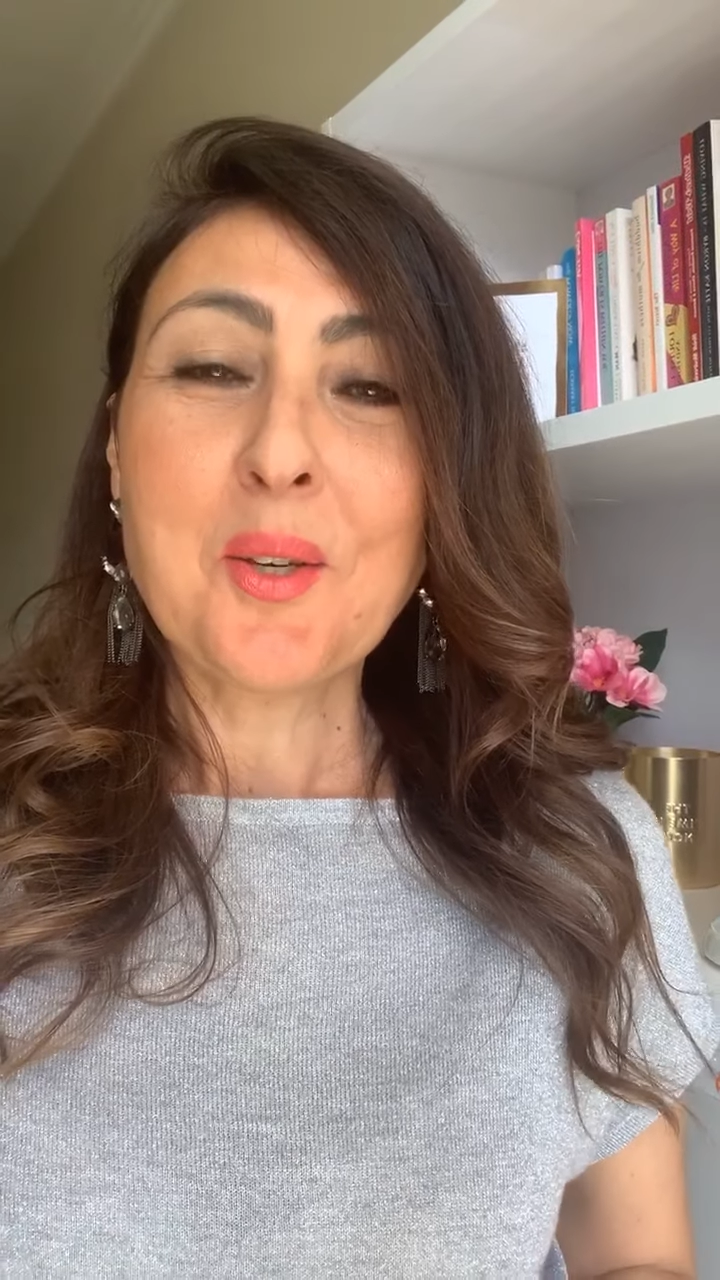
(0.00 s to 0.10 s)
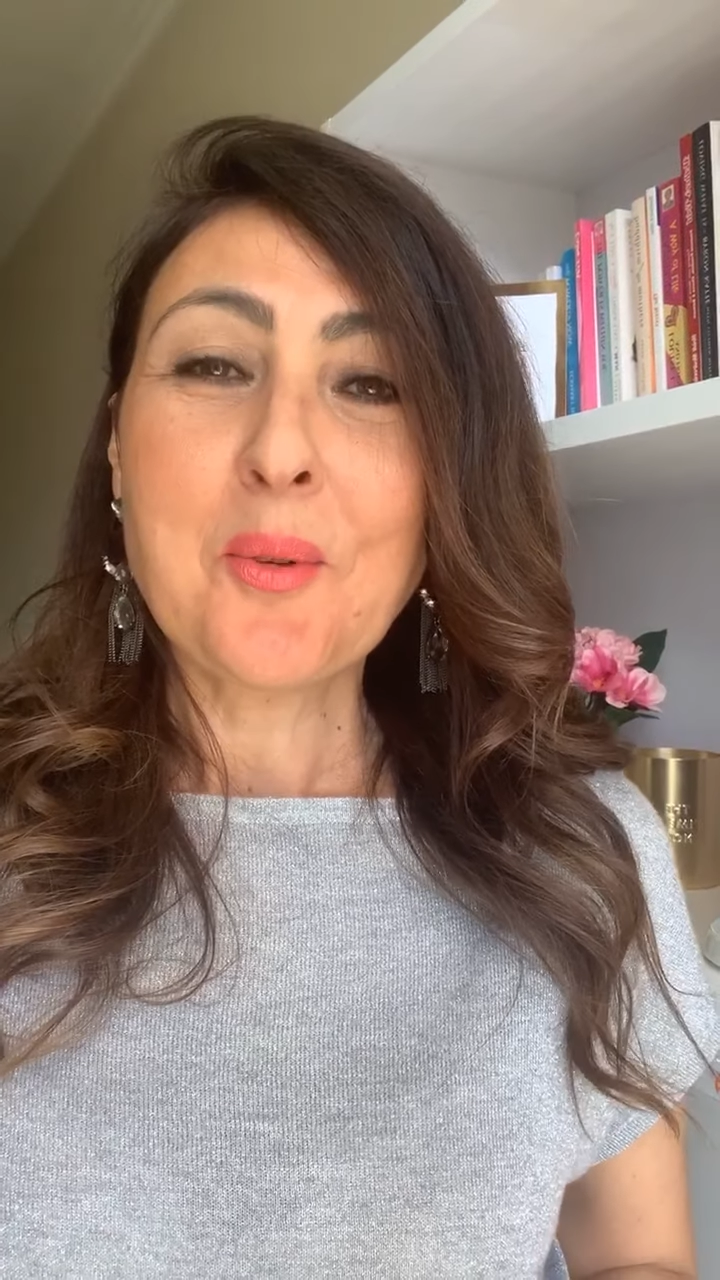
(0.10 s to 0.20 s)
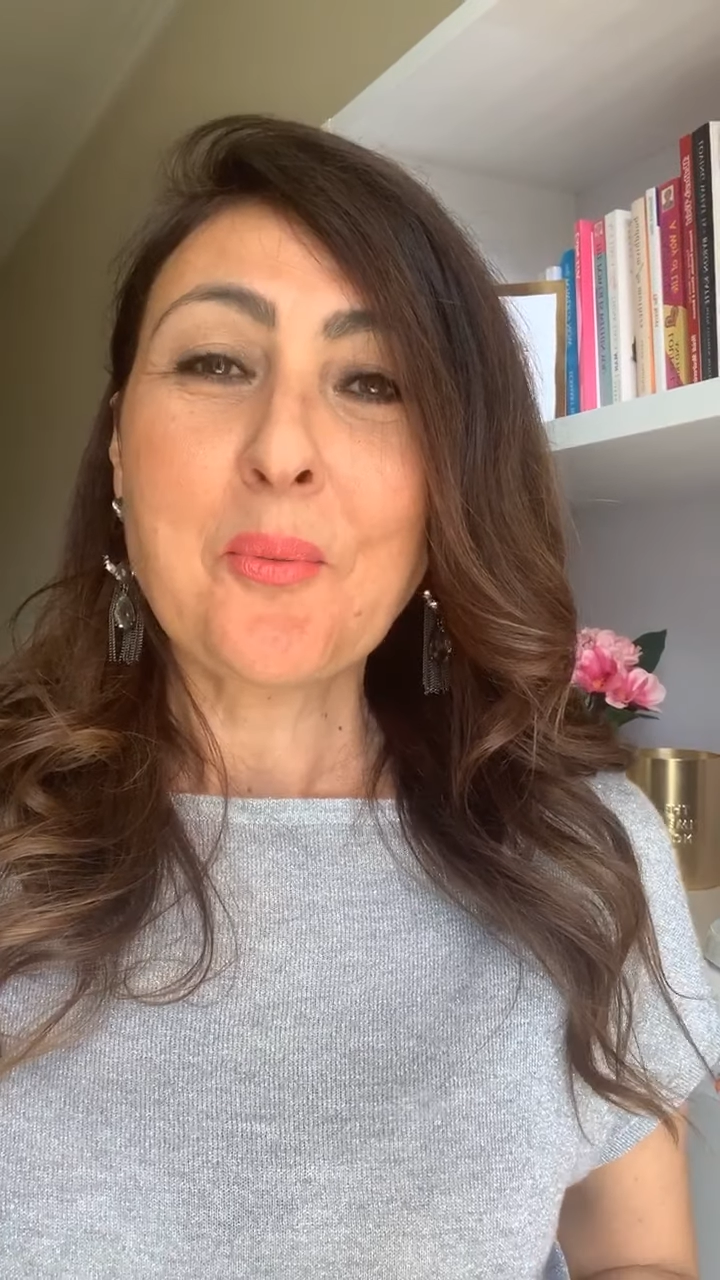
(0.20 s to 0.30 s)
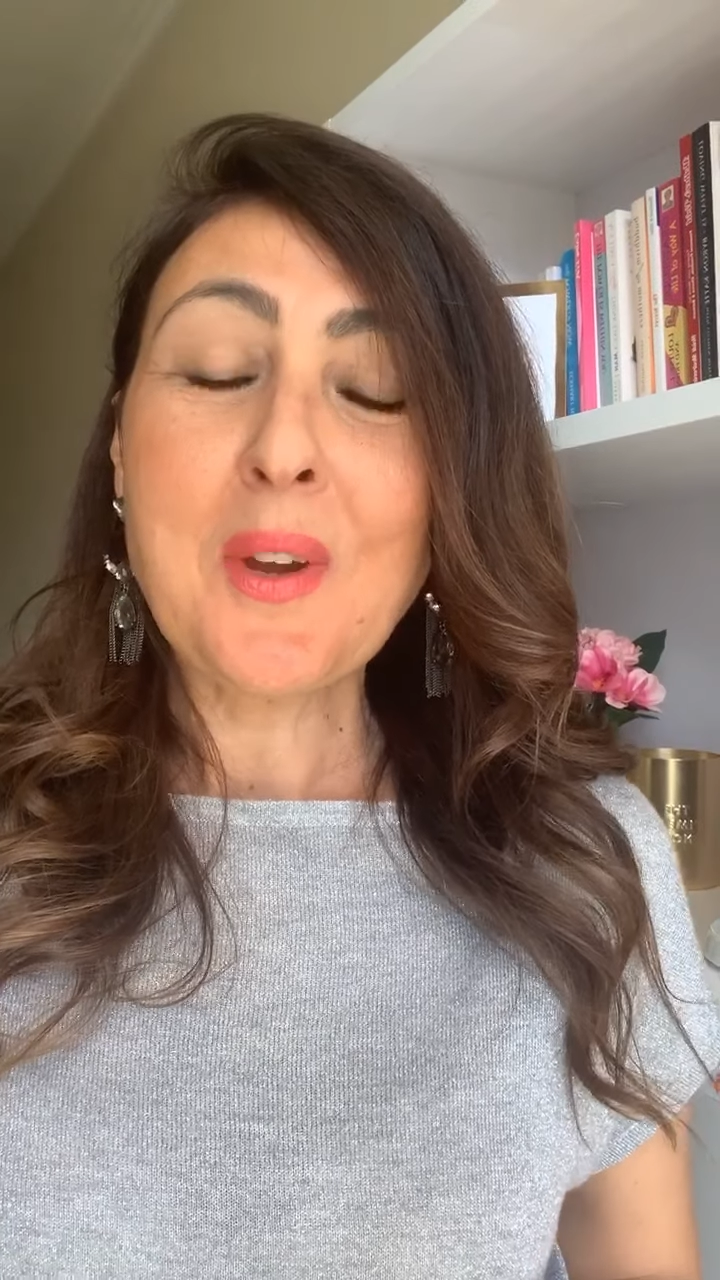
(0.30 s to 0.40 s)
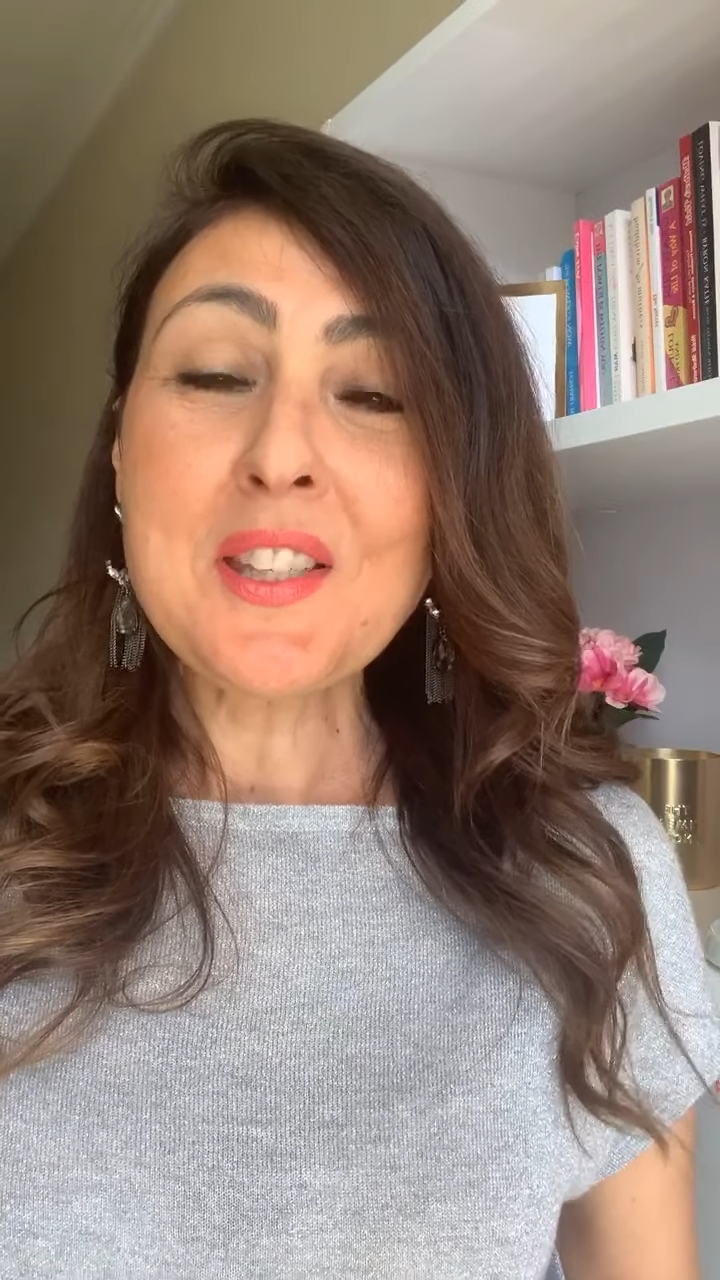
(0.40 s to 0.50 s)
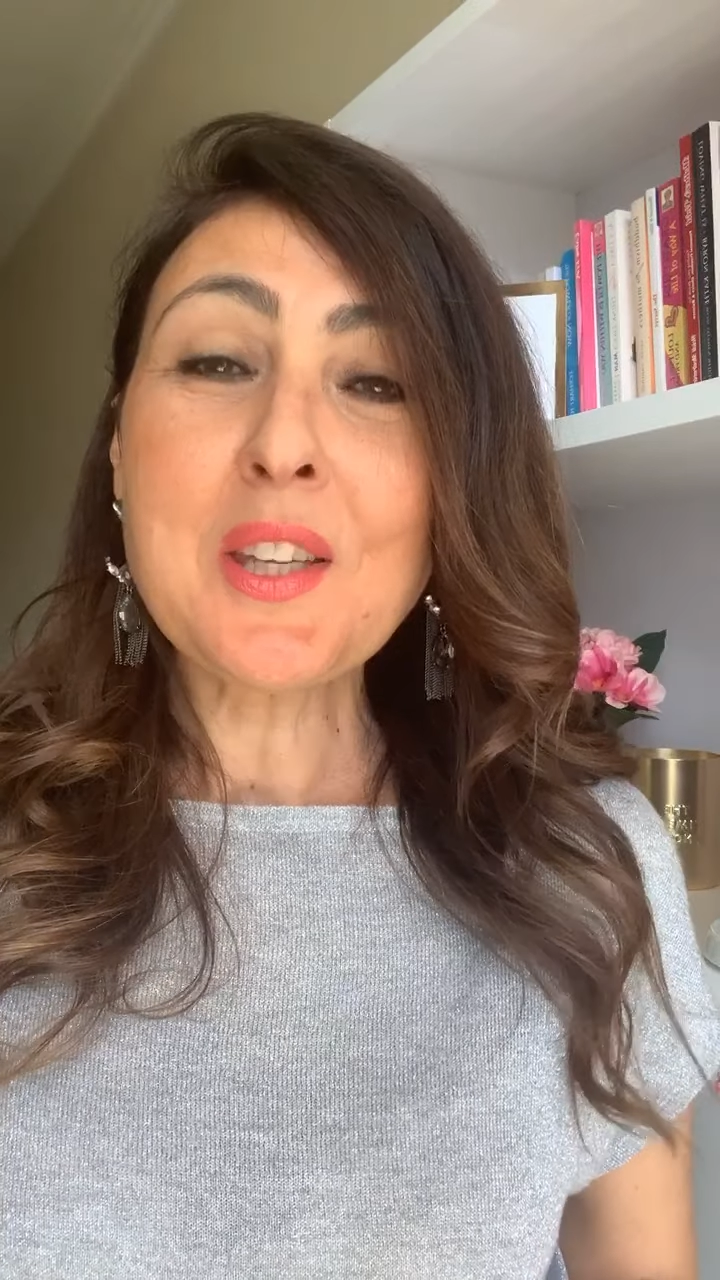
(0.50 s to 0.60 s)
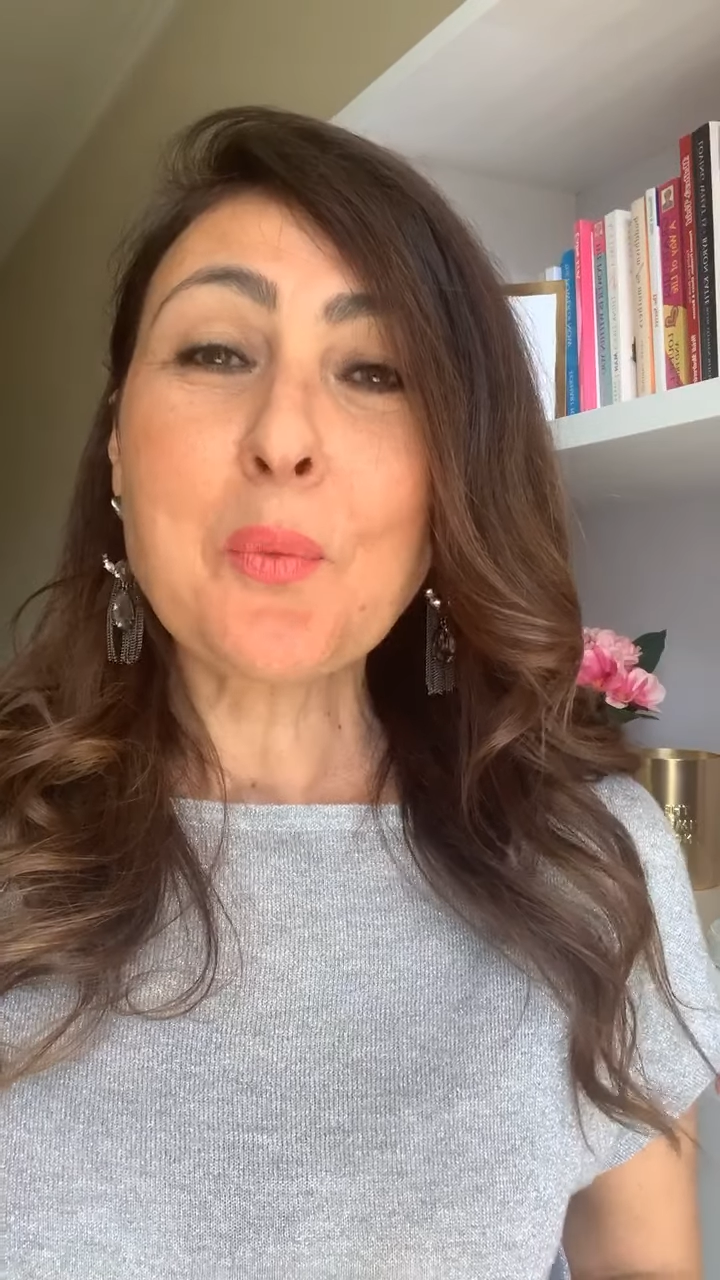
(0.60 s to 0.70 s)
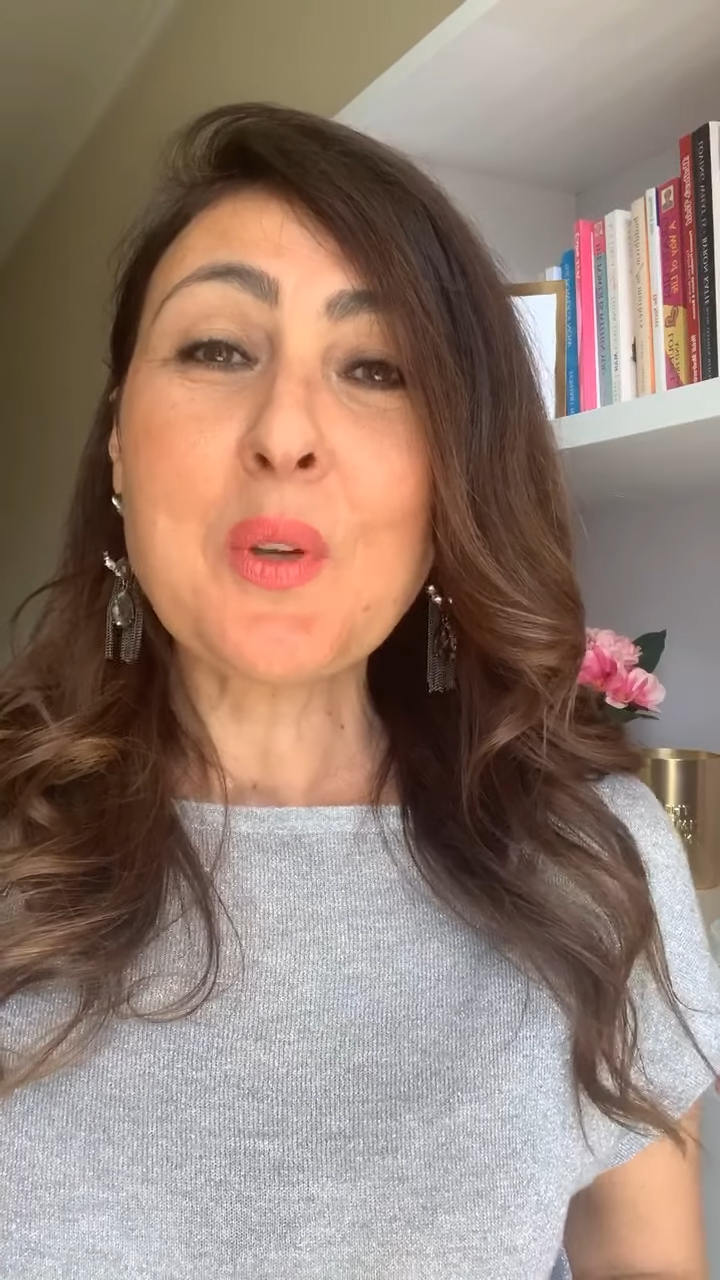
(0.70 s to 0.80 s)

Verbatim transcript: When did